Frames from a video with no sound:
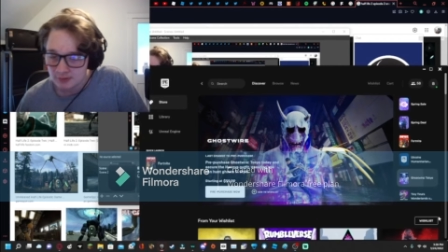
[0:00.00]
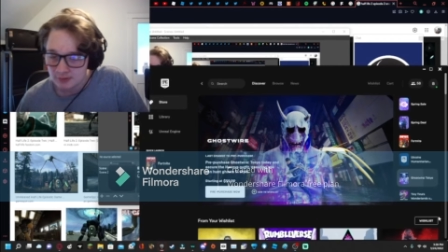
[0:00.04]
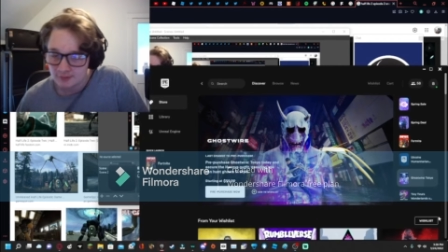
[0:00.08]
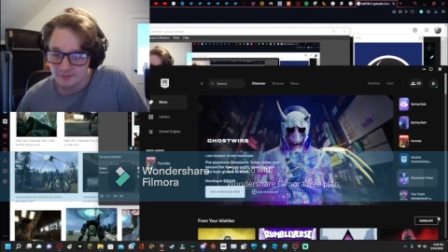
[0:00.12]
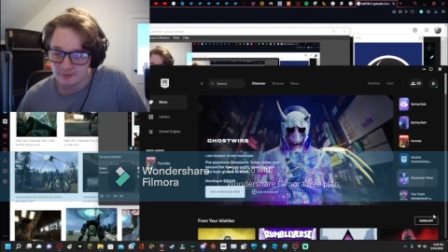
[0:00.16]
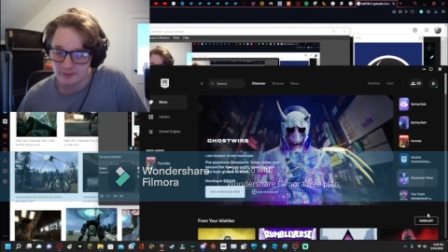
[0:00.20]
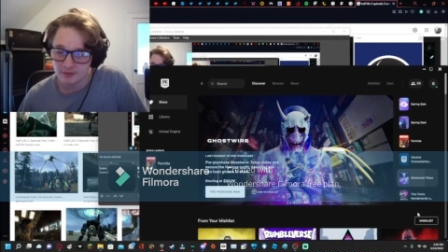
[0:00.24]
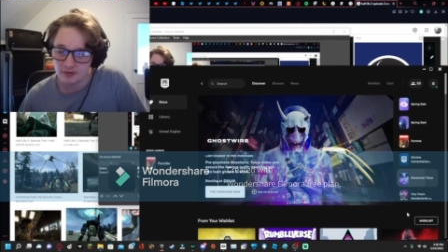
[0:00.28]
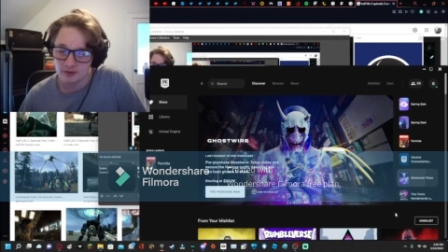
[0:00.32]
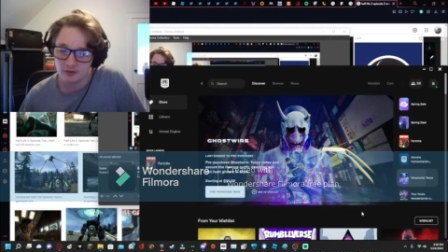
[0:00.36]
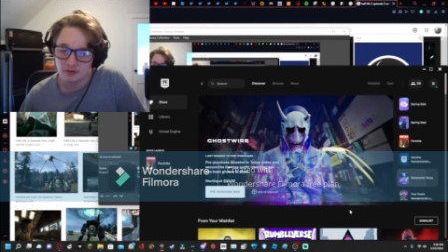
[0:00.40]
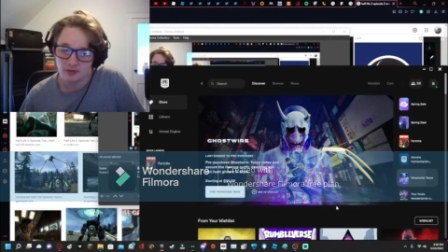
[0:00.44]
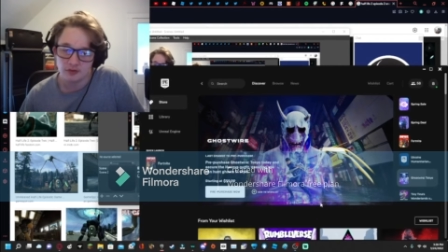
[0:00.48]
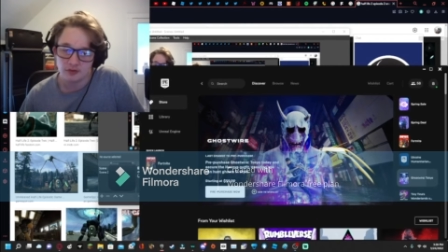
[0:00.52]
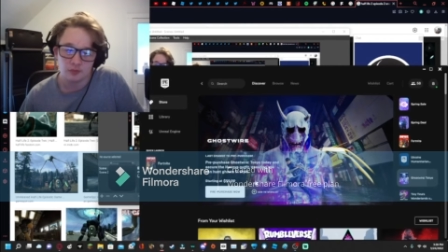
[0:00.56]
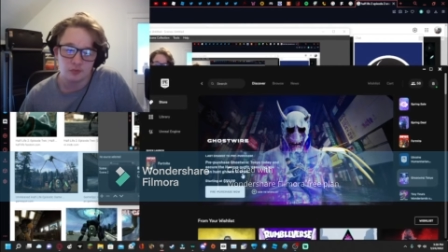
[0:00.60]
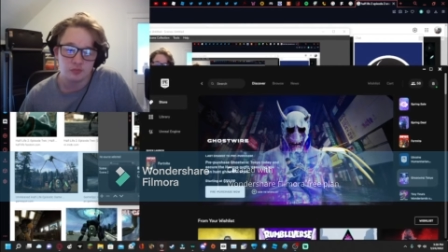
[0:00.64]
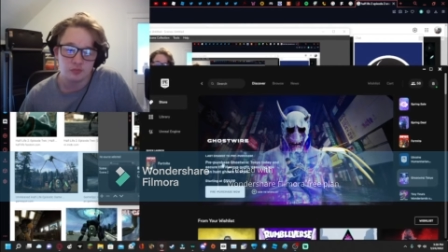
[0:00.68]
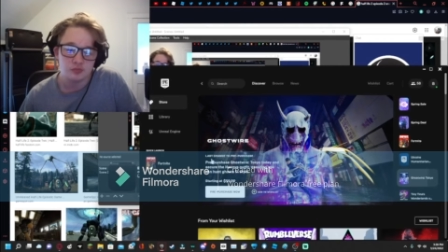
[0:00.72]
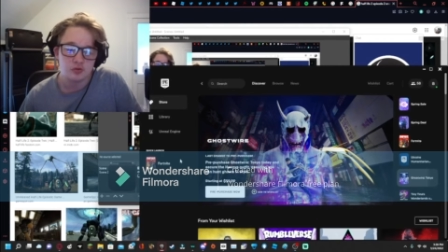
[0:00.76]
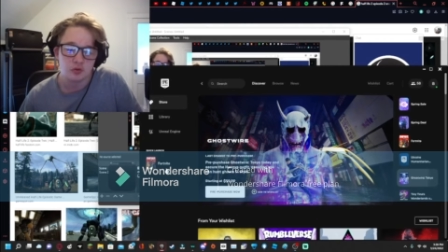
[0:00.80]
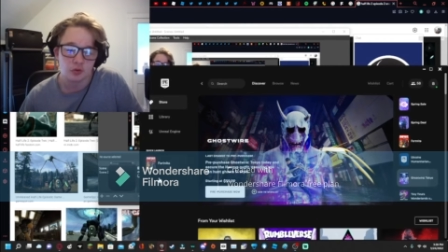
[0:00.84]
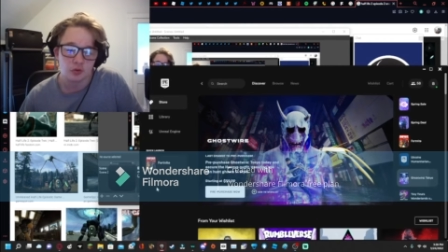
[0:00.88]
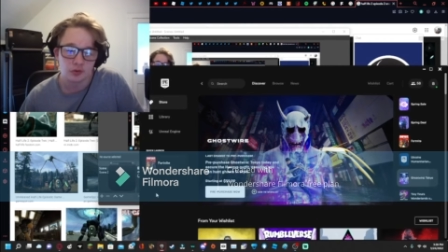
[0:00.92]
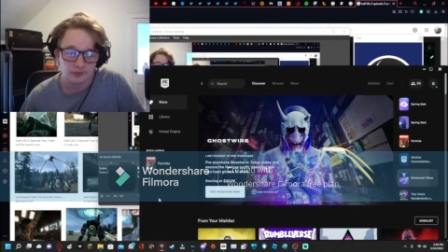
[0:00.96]
If you don't know
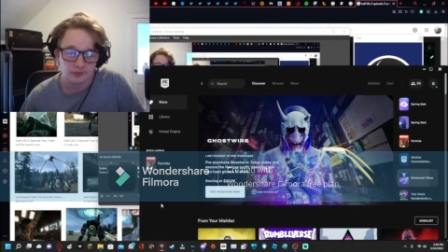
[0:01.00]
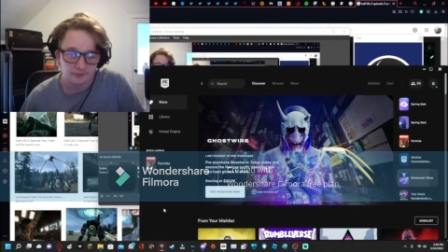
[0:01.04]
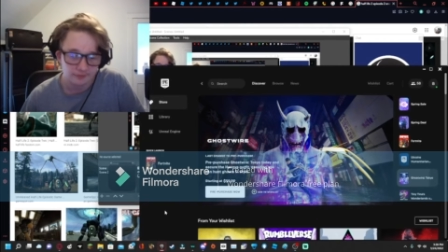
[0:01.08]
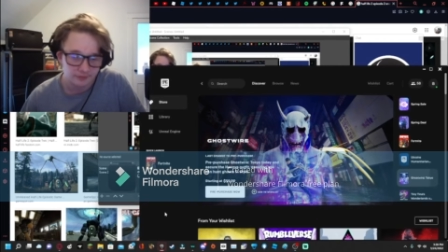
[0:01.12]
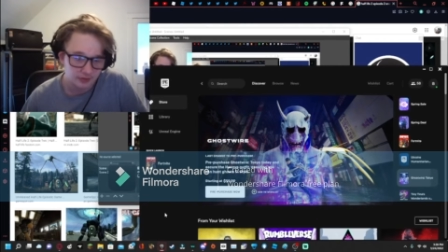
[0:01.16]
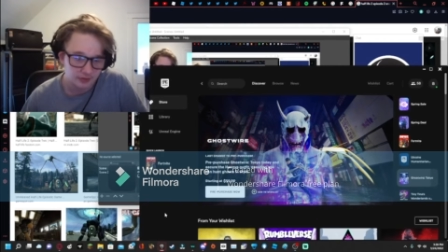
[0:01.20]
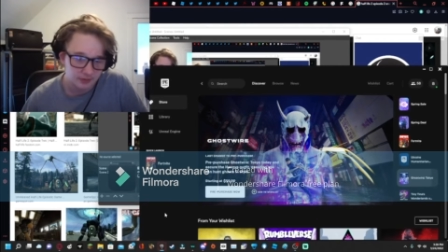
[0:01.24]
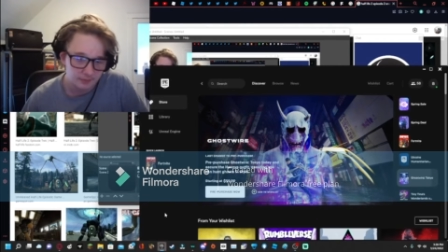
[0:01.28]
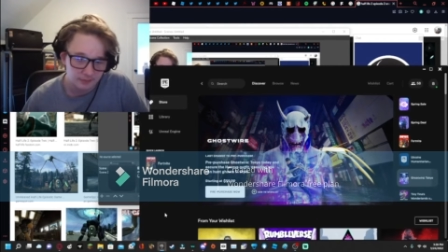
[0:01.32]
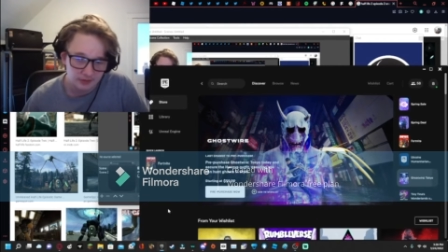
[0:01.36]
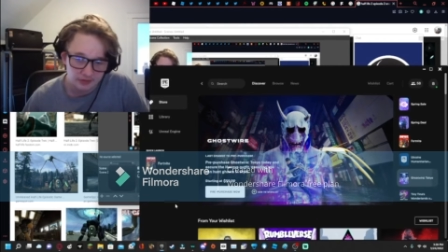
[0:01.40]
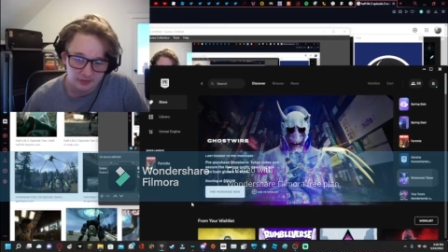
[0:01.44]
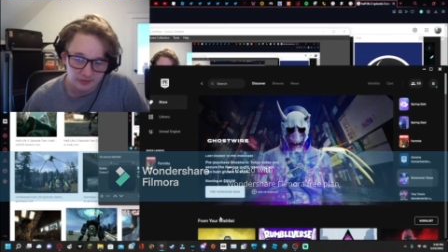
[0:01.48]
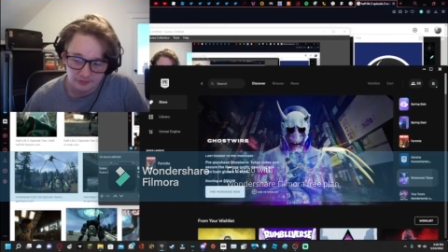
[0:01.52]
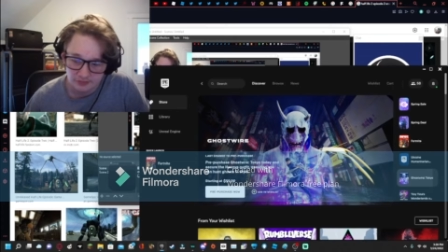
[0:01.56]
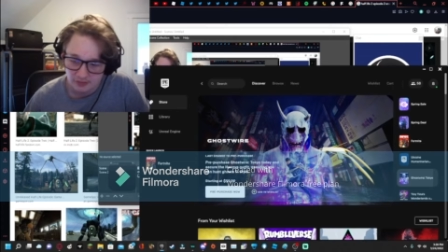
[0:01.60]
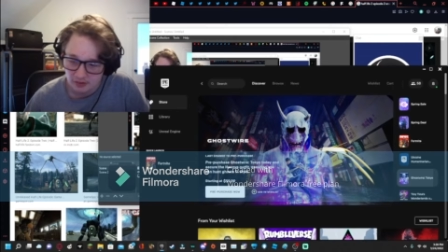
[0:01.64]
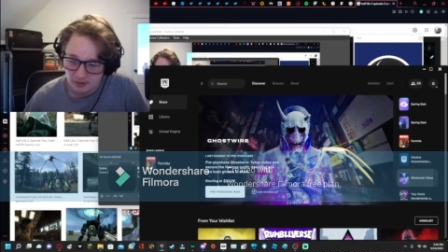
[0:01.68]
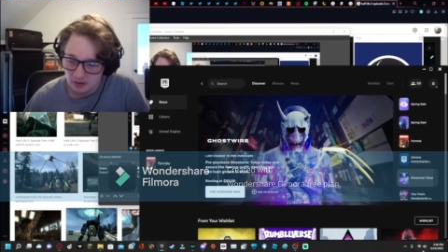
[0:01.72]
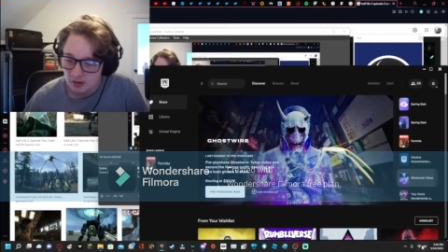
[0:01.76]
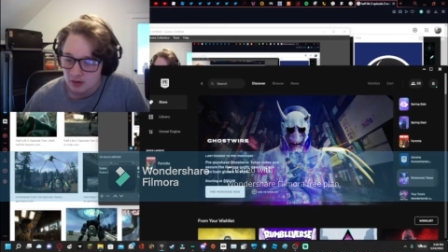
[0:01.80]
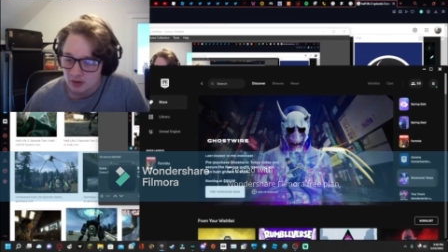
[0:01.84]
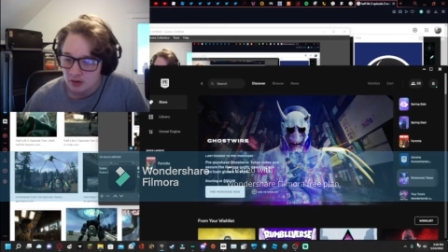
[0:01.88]
who Gordon Freeman is,